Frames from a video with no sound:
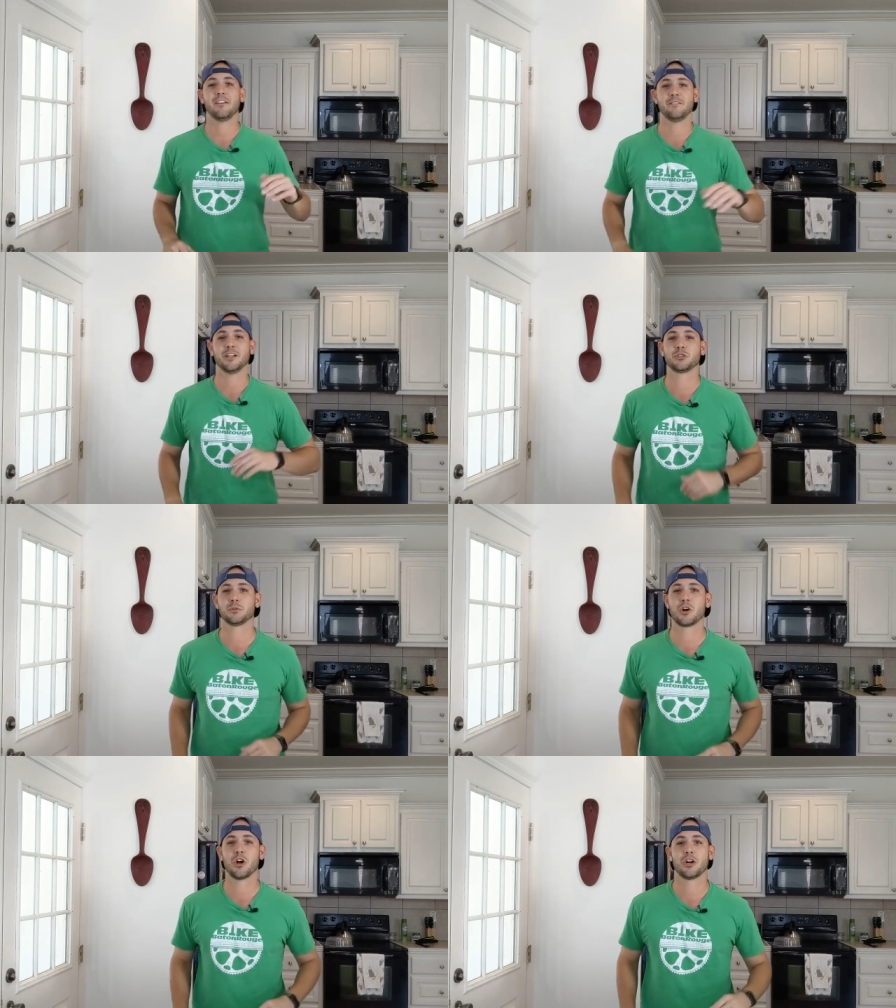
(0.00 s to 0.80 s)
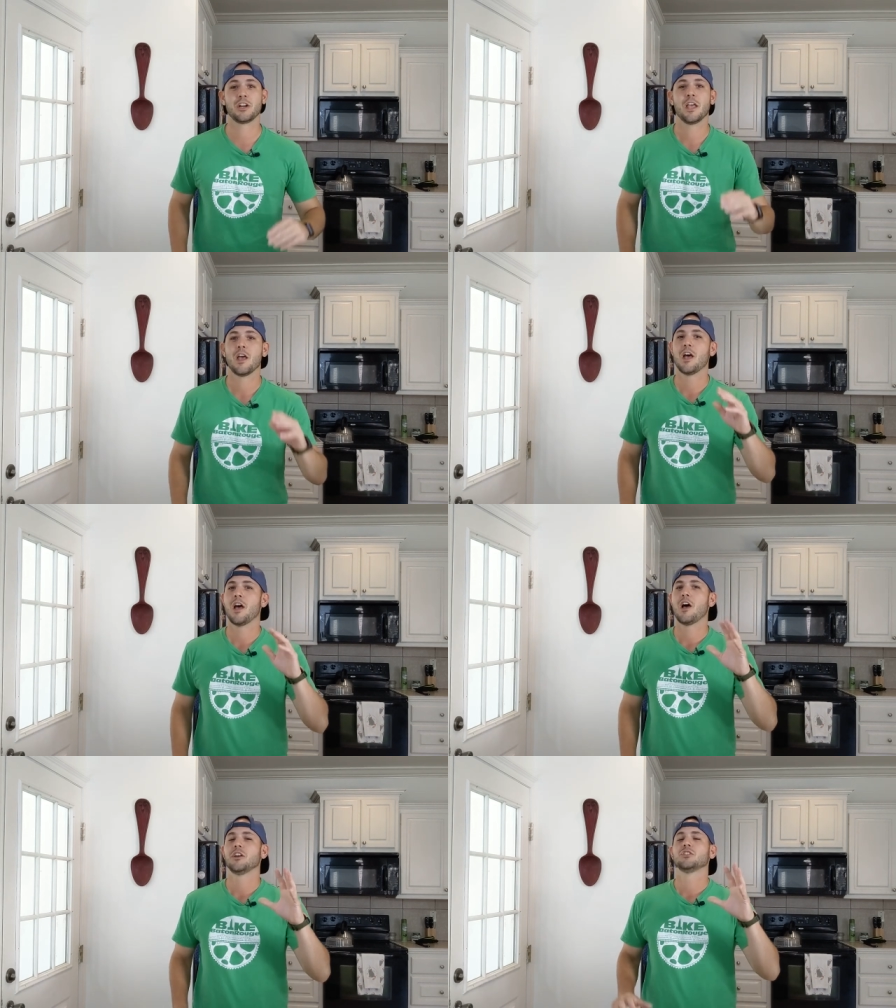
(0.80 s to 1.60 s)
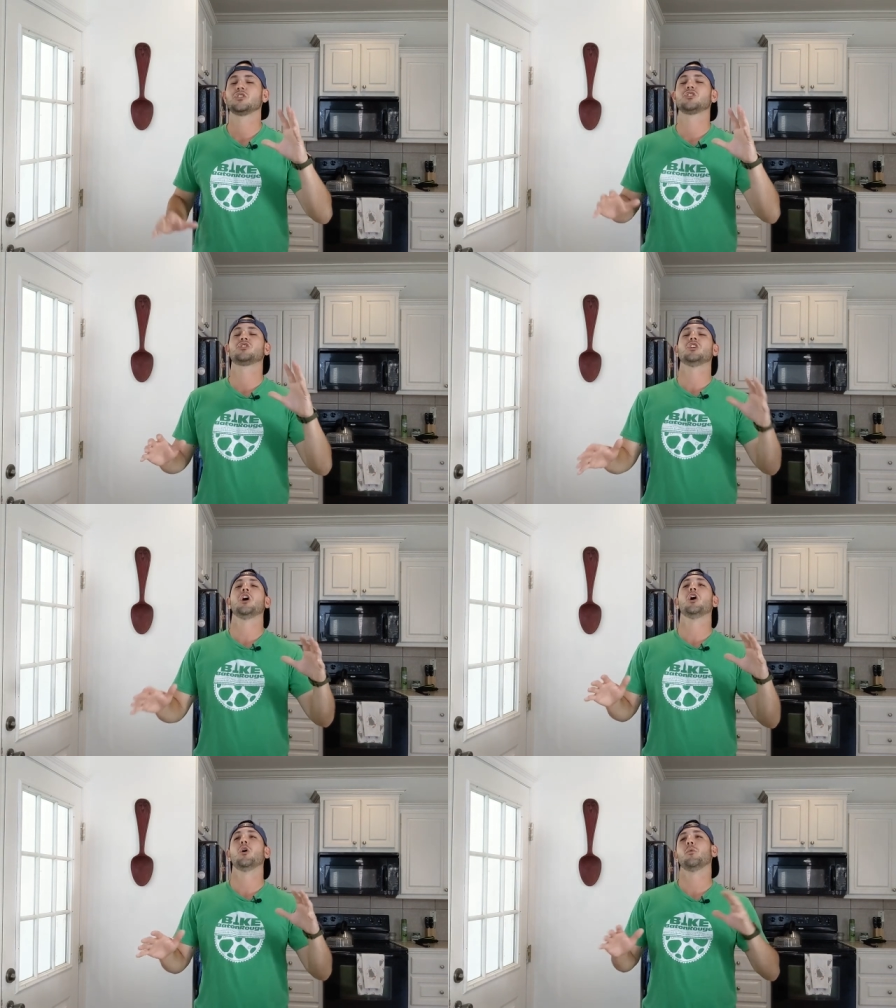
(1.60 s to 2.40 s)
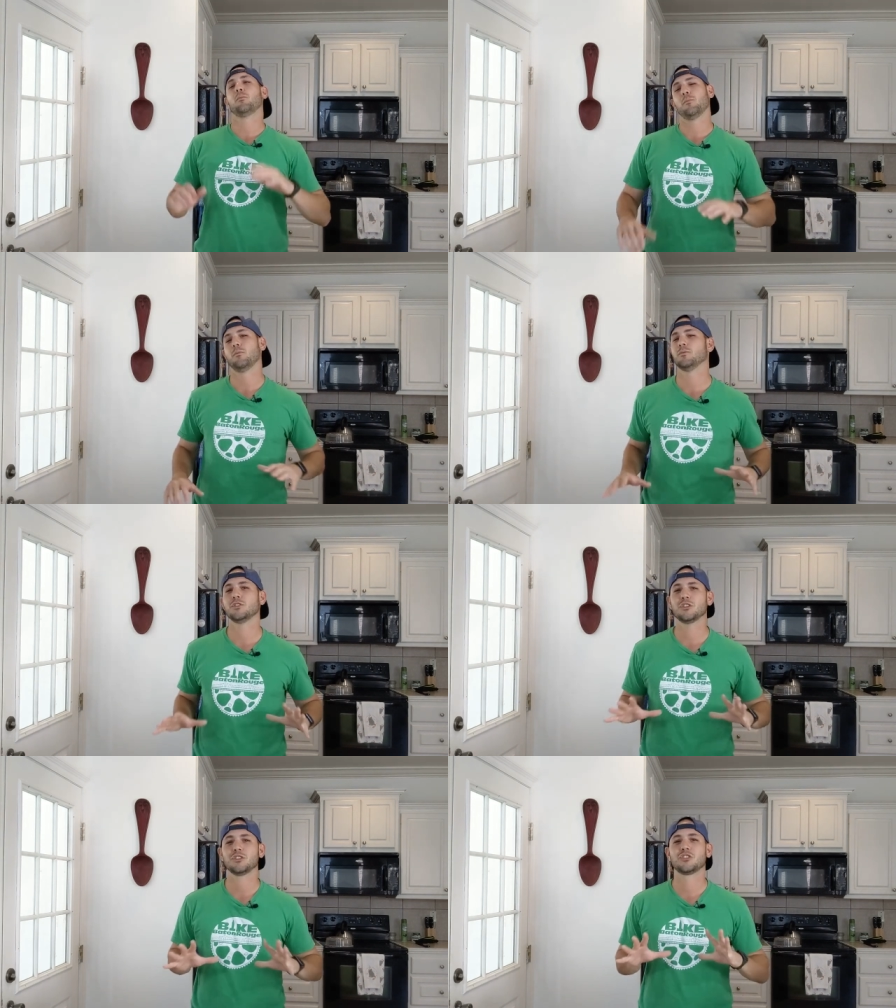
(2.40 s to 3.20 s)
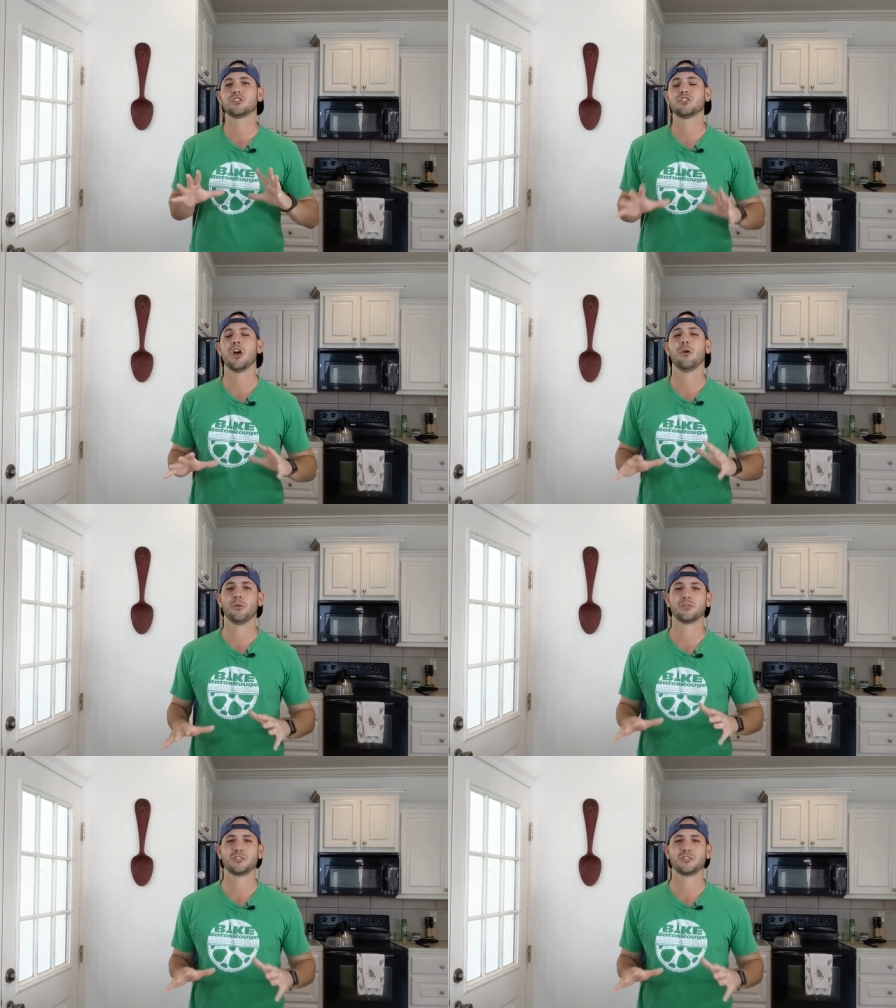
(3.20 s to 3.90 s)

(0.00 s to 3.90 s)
a vegetable garden. So, so